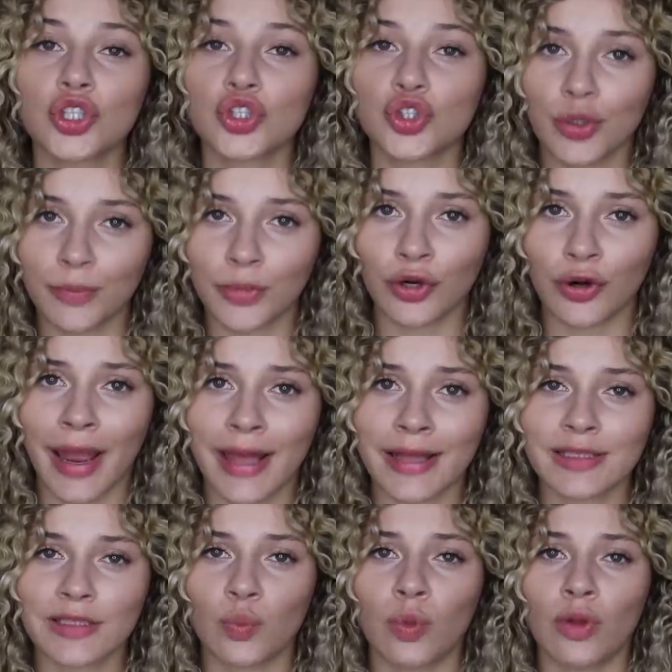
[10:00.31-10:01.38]
trimming your
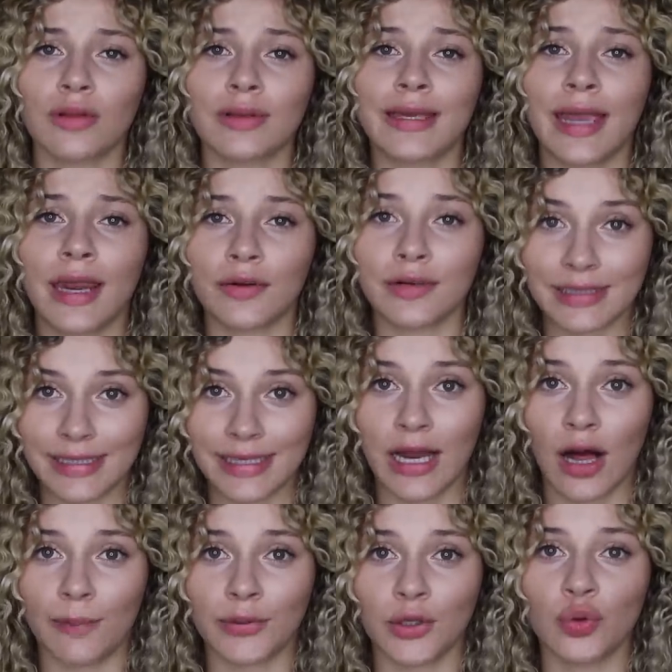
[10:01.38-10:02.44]
ends will guaranteed
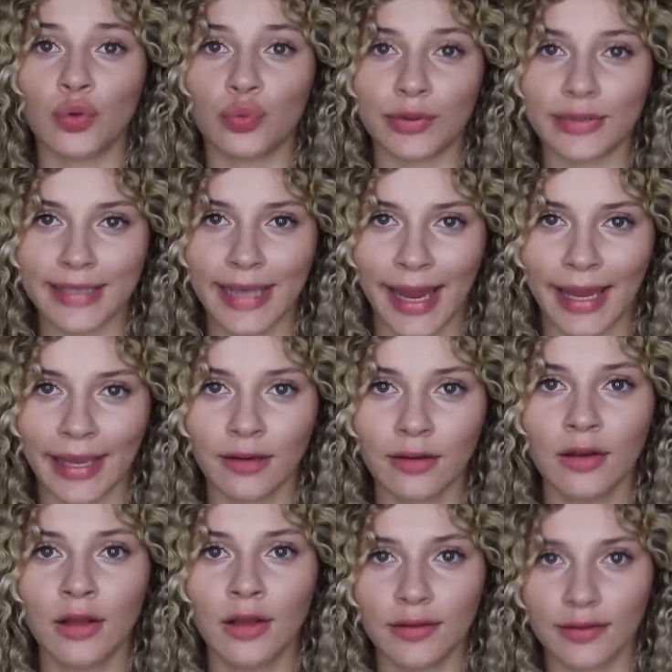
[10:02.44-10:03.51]
help you retain
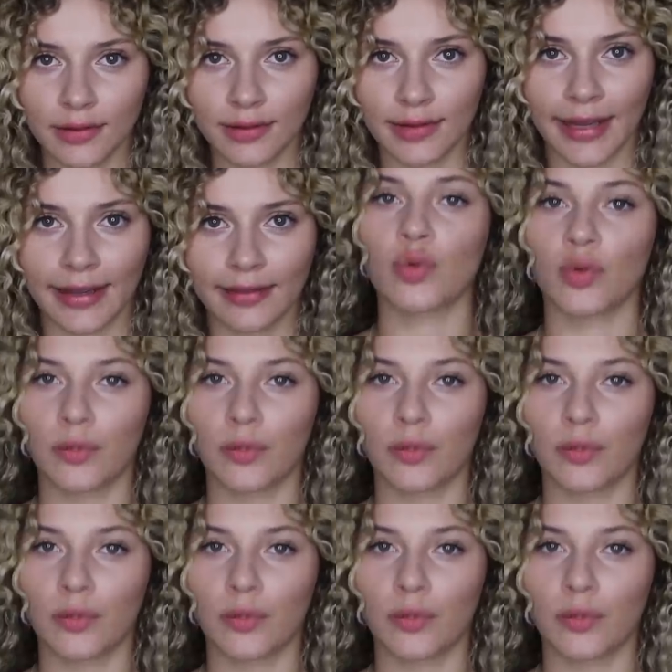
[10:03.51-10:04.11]
the length.